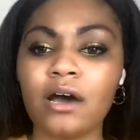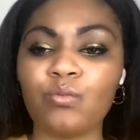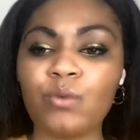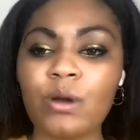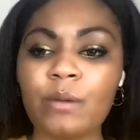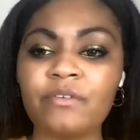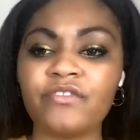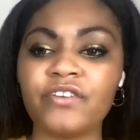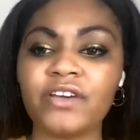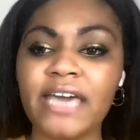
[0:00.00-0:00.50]

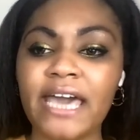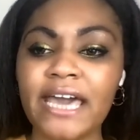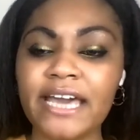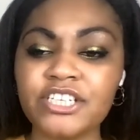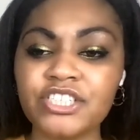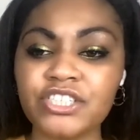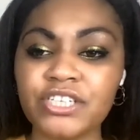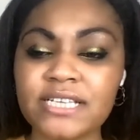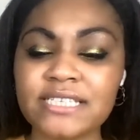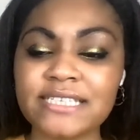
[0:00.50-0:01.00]

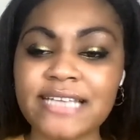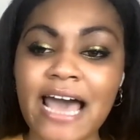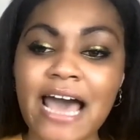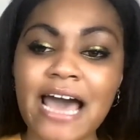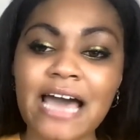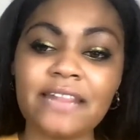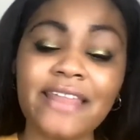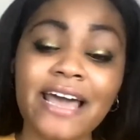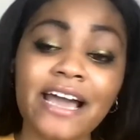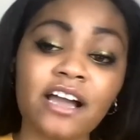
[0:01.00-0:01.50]
ramifications
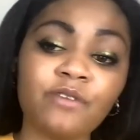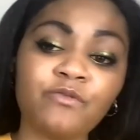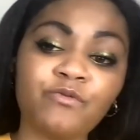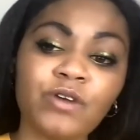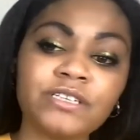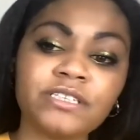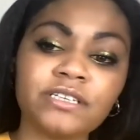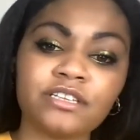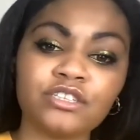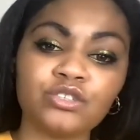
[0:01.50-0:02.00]
that
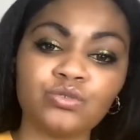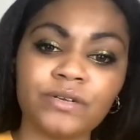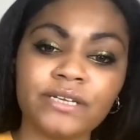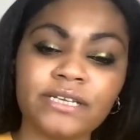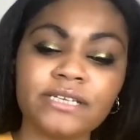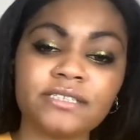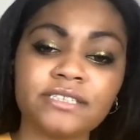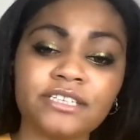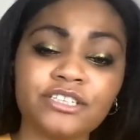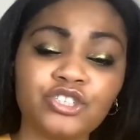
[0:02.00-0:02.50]
confronted the
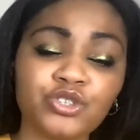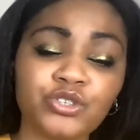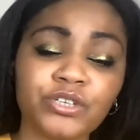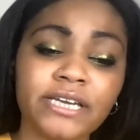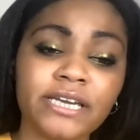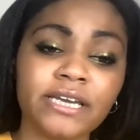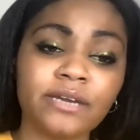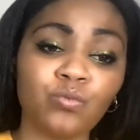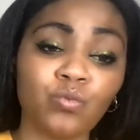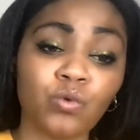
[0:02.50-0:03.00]
20th
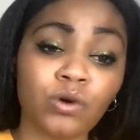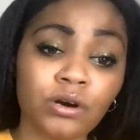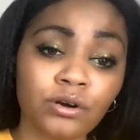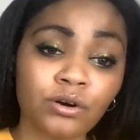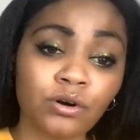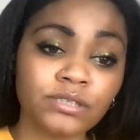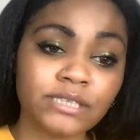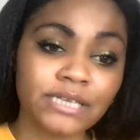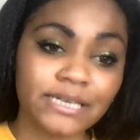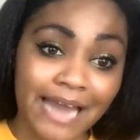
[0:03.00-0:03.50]
century
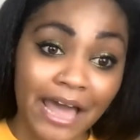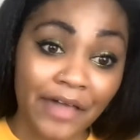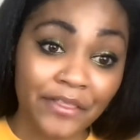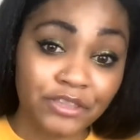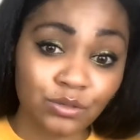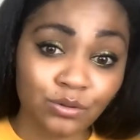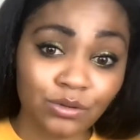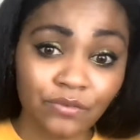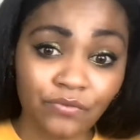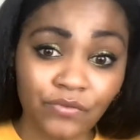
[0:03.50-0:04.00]
world and now the
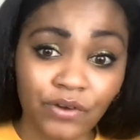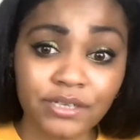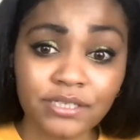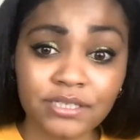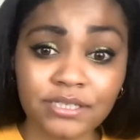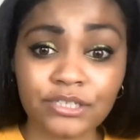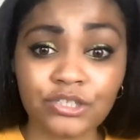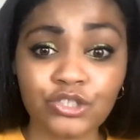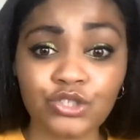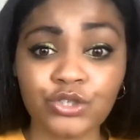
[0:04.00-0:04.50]
21st
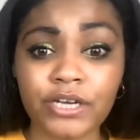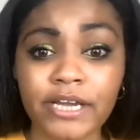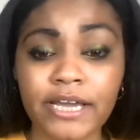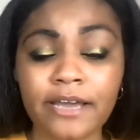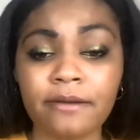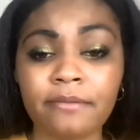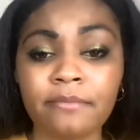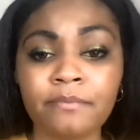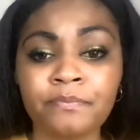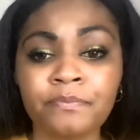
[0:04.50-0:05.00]

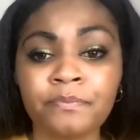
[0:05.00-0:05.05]
century.